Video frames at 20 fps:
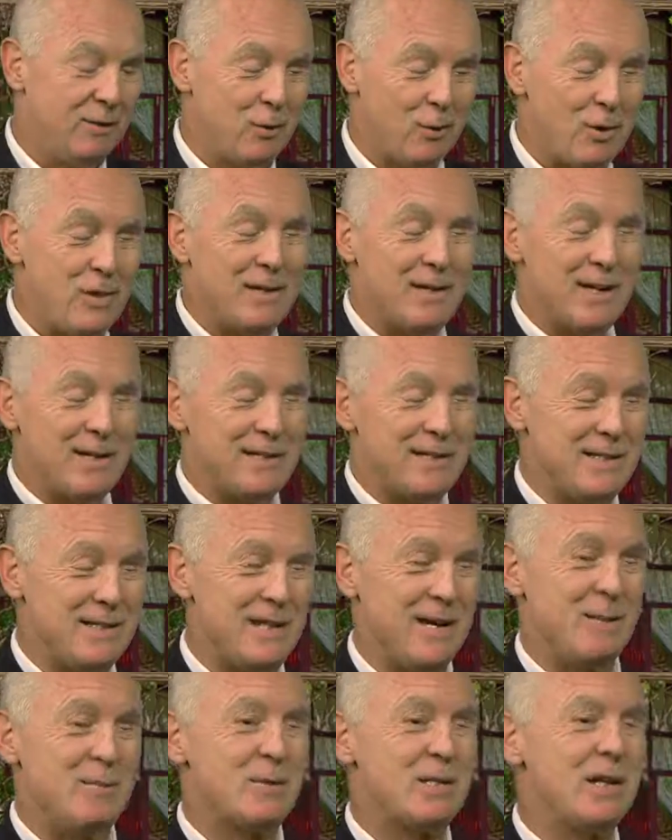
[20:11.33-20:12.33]
30,000
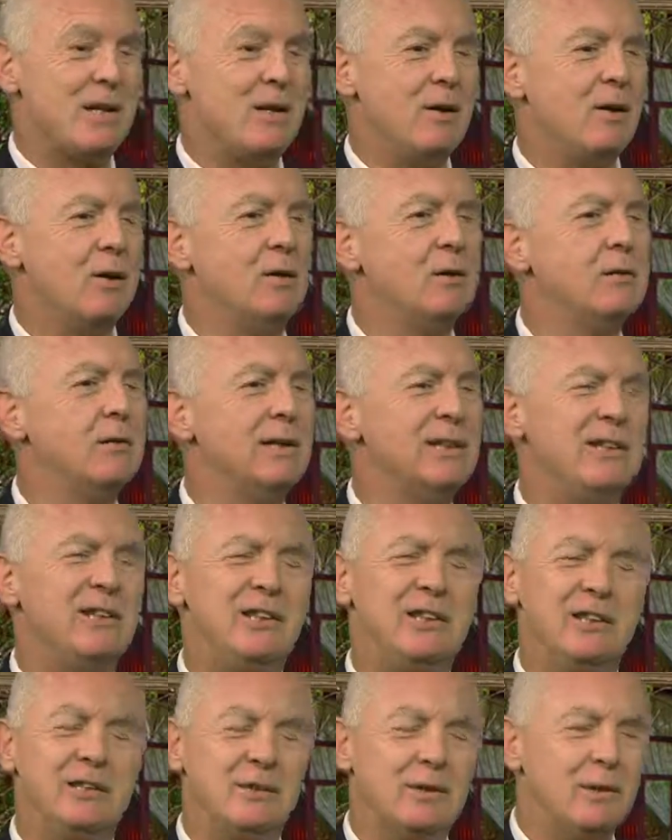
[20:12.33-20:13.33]
times later, you go, I
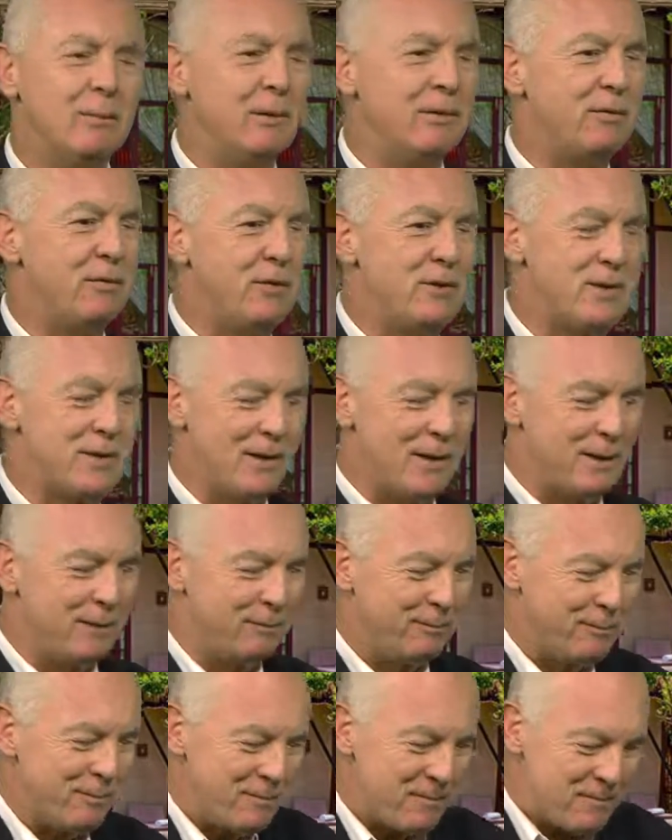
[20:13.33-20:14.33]
should have got my first thought.